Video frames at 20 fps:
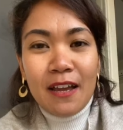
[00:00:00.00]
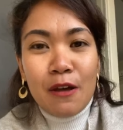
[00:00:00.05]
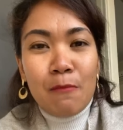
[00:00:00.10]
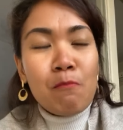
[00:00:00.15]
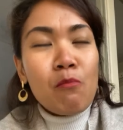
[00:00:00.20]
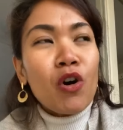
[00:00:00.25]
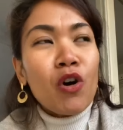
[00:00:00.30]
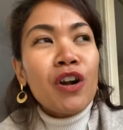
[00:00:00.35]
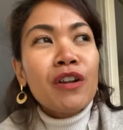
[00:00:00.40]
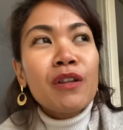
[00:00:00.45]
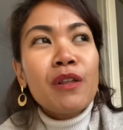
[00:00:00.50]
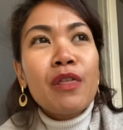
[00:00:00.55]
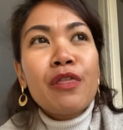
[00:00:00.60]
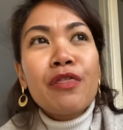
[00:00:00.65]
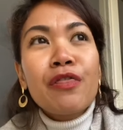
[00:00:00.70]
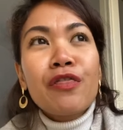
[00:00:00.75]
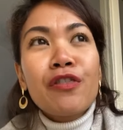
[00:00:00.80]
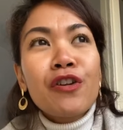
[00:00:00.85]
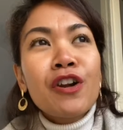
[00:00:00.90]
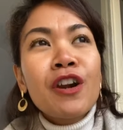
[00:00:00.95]
more than
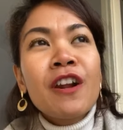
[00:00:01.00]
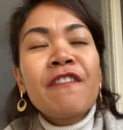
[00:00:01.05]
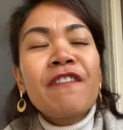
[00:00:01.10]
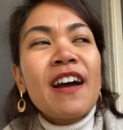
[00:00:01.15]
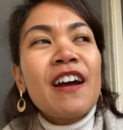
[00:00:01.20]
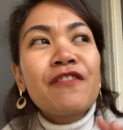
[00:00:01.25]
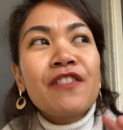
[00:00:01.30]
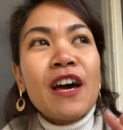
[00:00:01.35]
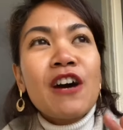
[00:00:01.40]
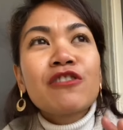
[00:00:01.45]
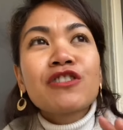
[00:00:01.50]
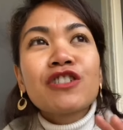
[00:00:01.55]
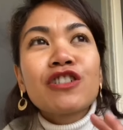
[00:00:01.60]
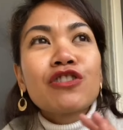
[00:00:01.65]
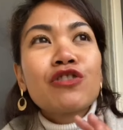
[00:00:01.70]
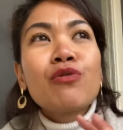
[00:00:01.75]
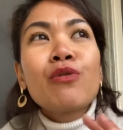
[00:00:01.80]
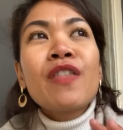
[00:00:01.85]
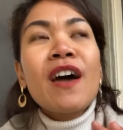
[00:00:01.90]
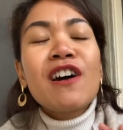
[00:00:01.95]
35,000,
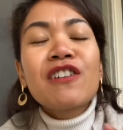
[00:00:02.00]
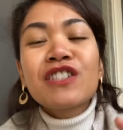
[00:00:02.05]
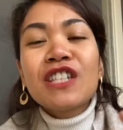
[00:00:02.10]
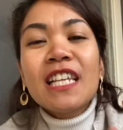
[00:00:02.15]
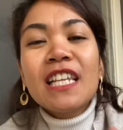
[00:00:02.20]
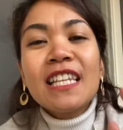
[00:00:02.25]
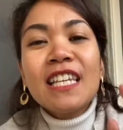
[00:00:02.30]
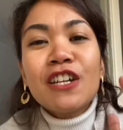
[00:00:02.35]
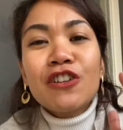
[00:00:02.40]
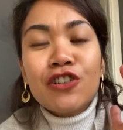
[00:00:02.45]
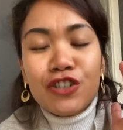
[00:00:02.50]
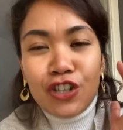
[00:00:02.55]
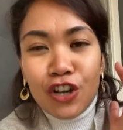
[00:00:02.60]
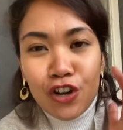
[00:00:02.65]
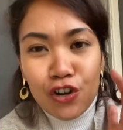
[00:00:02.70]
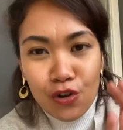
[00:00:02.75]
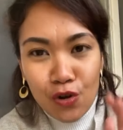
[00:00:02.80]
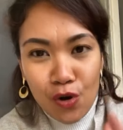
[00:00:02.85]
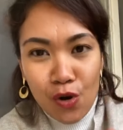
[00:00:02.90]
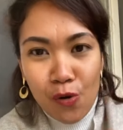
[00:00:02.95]
2,000 years
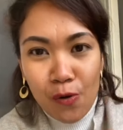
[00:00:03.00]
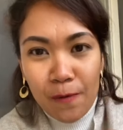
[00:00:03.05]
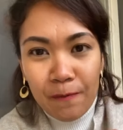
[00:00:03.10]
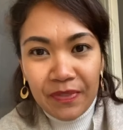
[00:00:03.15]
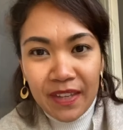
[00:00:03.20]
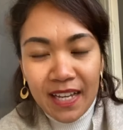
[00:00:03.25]
ago,